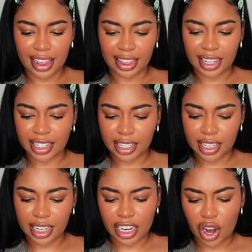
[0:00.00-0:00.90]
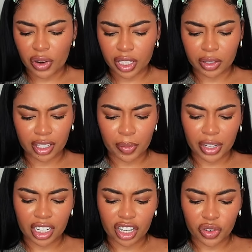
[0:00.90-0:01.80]
lenses. I know it's
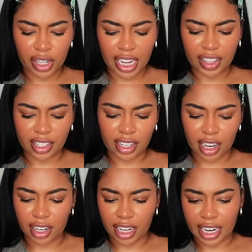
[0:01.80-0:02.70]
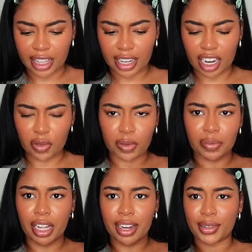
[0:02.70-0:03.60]
something to do with like the sun. Like I think it helps
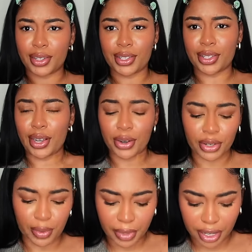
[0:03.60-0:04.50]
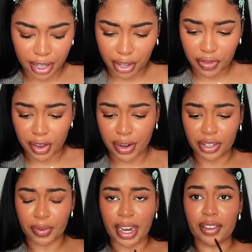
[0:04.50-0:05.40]
block out the sun or something, or the UV rays.
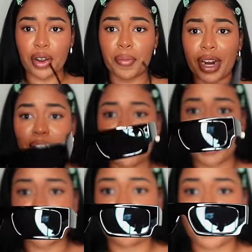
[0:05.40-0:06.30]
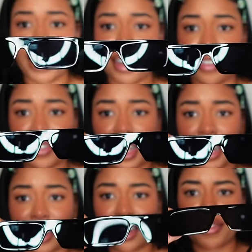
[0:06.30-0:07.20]
I don't know, but I'm not a fan of
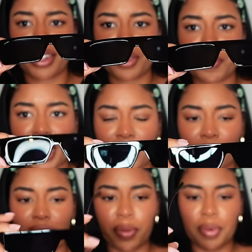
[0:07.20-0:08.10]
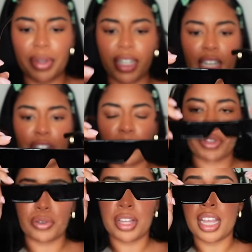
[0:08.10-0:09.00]
like, oh, it looks black on camera, but it's actually blue.